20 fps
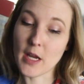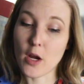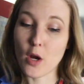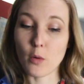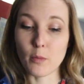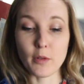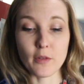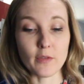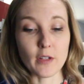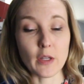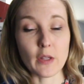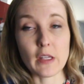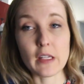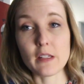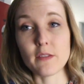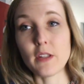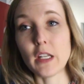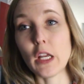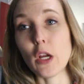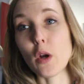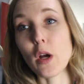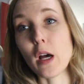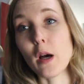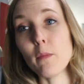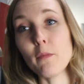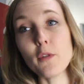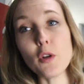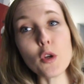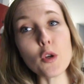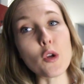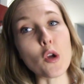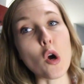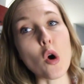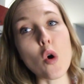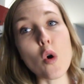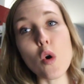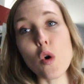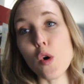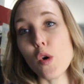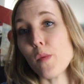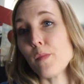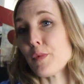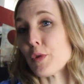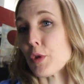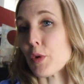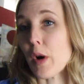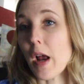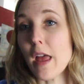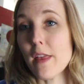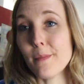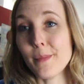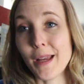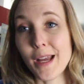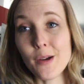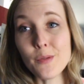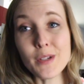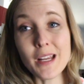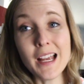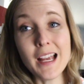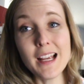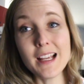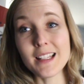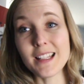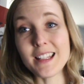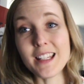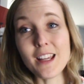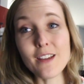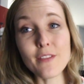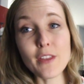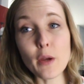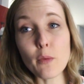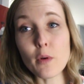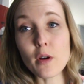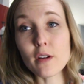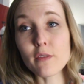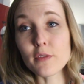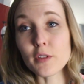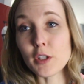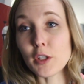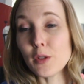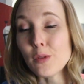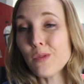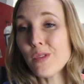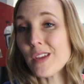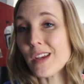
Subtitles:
I hope you found this video helpful. Go home, try them out, see if they work for you.